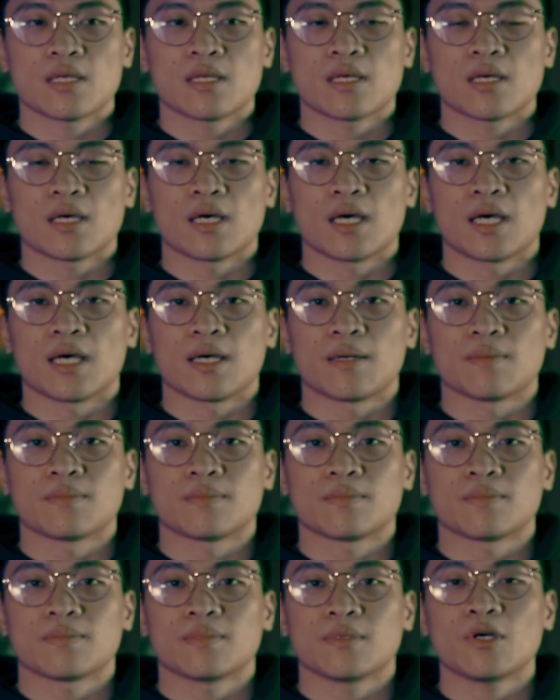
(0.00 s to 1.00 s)

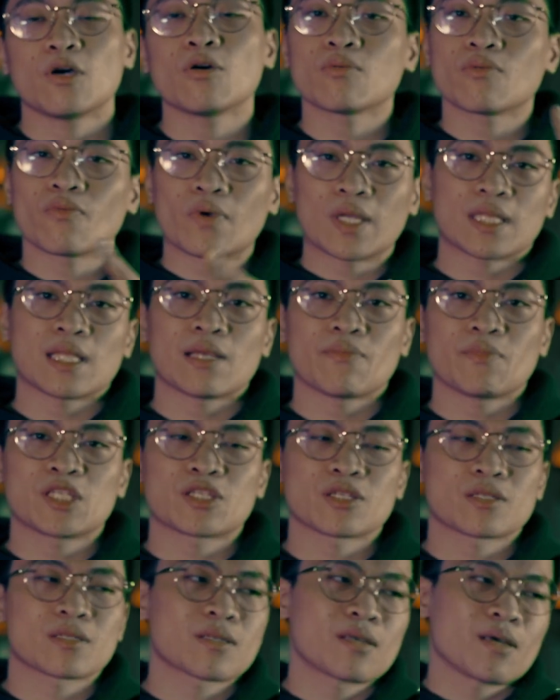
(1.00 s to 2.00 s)
Oh wait, let me
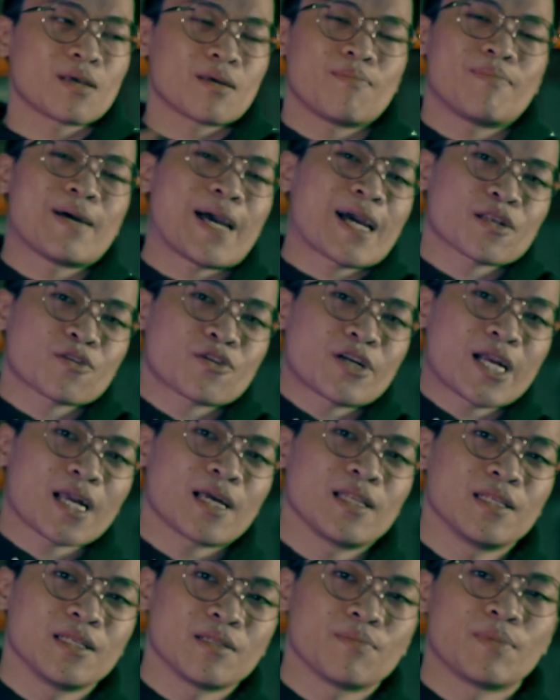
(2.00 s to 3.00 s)
just backtrack
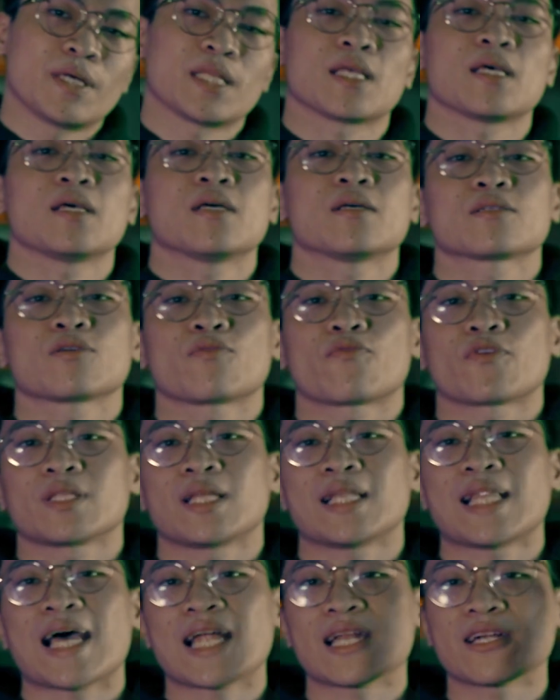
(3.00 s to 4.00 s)
a little bit. So for
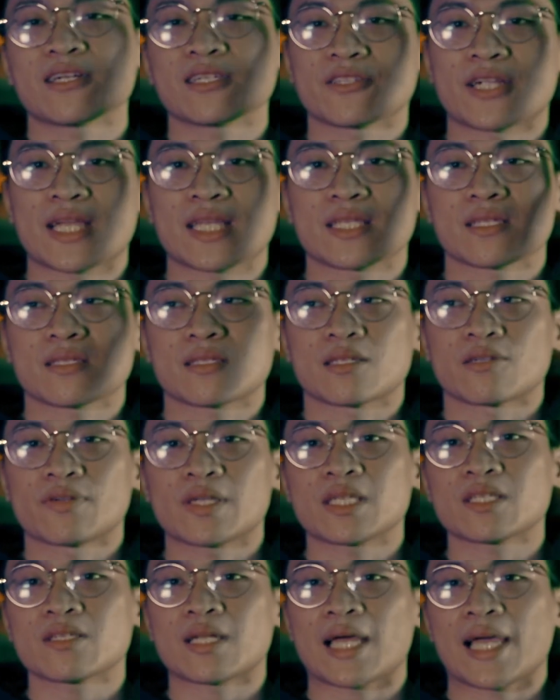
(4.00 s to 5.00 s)
the lateral raises, the
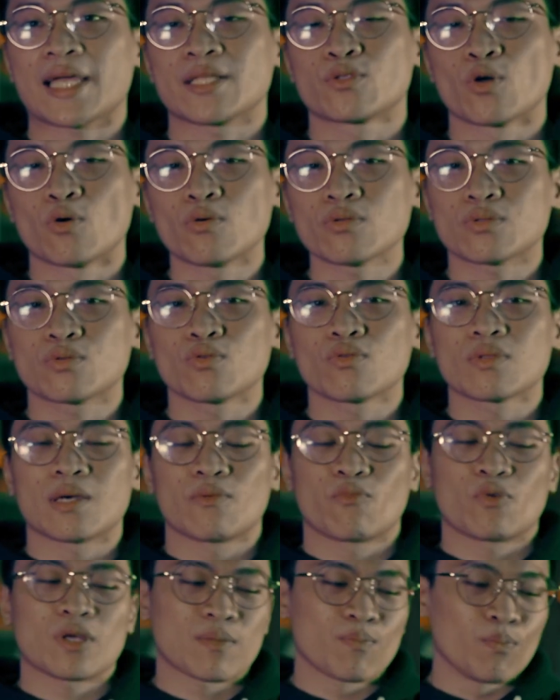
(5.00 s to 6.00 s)
reason I don't do
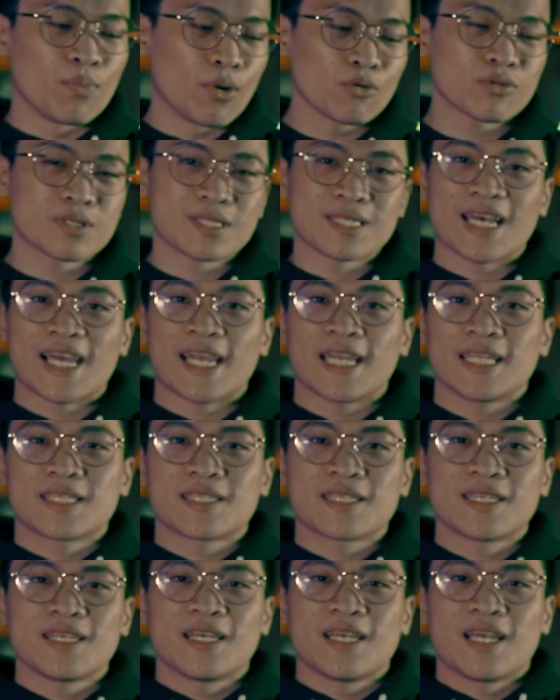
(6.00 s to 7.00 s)
them with both
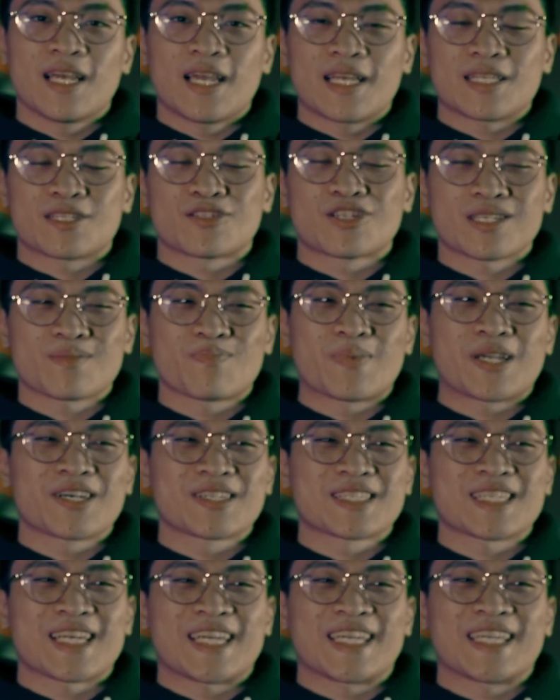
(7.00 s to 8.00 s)
sides is just
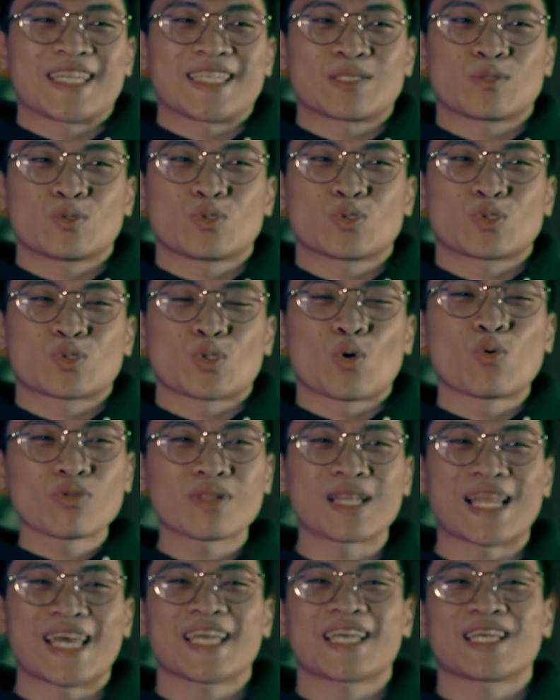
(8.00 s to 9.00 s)
because I
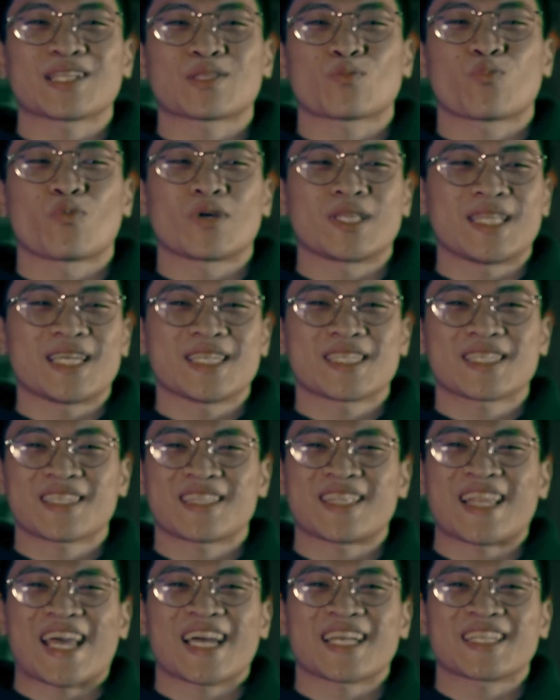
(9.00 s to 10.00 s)
don't like it when they
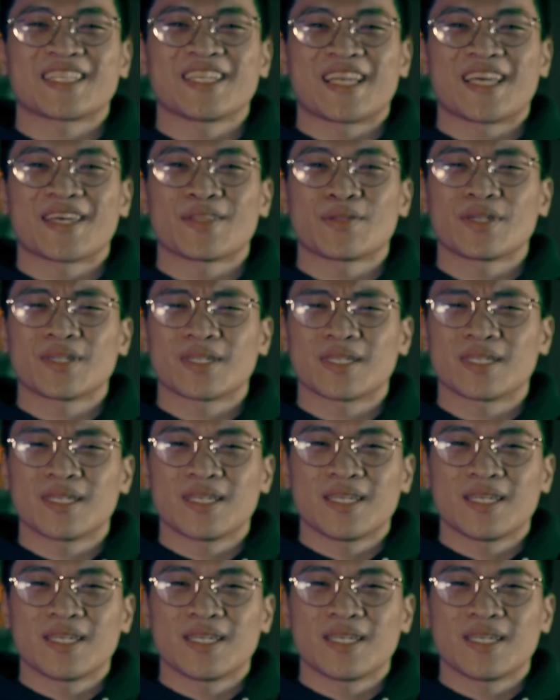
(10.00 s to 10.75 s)
snag together.